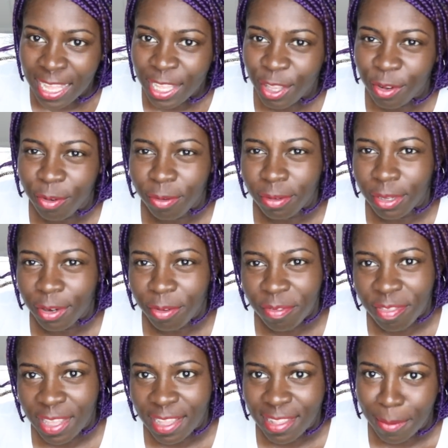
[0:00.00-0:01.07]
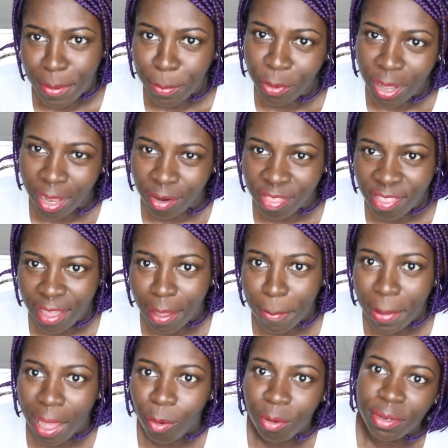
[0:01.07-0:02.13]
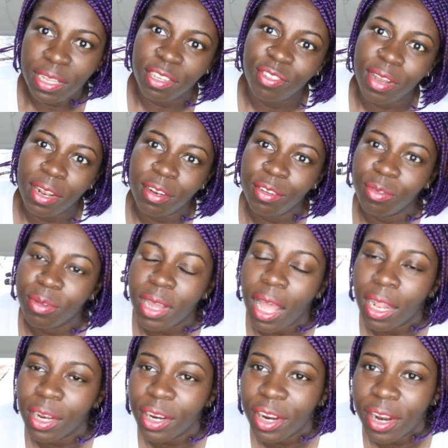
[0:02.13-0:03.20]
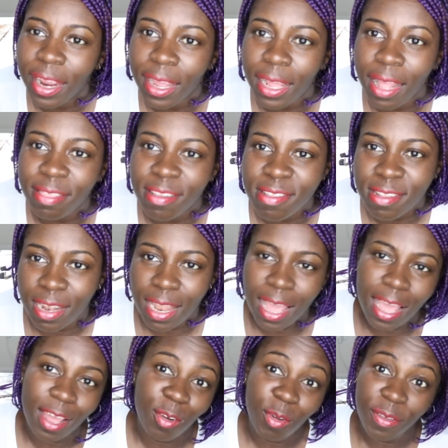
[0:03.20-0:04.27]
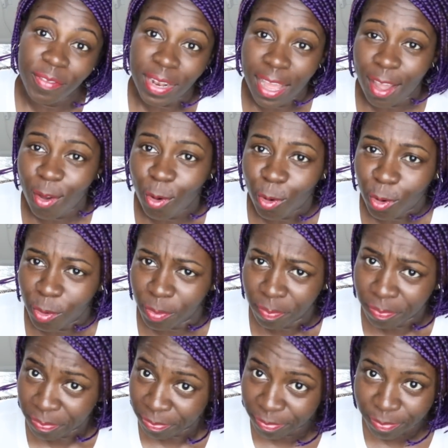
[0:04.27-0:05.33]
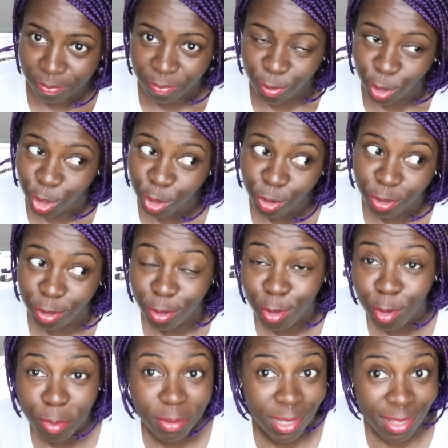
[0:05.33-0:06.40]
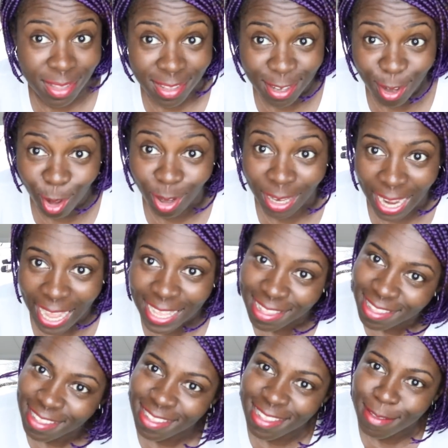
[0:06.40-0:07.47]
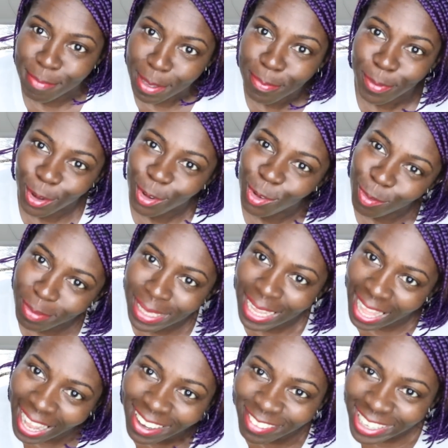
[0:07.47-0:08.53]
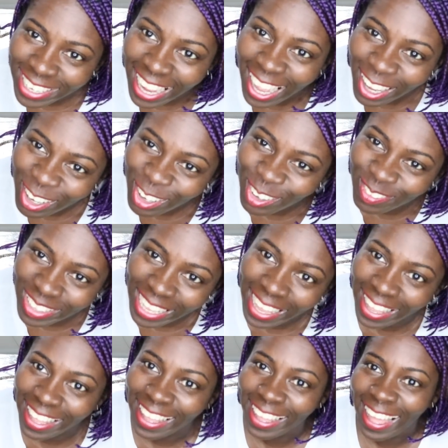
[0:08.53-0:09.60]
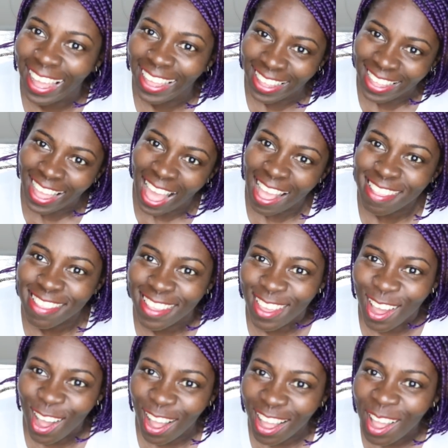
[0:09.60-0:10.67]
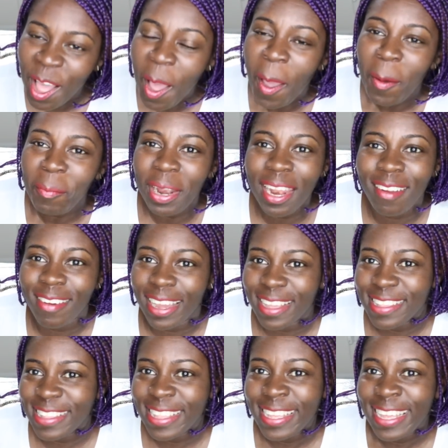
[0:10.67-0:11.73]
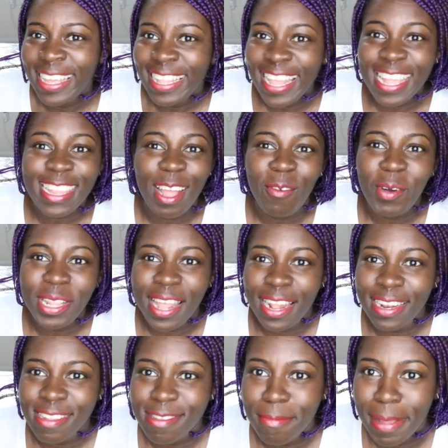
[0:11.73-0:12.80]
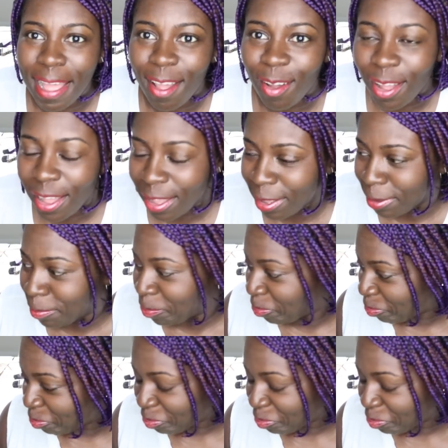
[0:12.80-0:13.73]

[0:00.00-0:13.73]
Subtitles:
you know, little things that people kind of think about when they're trying to do color at the salon or even at home. For you YouTubers, non-licensed people who be coloring at home, yeah, I see y'all. But anyways, that's not what that is about.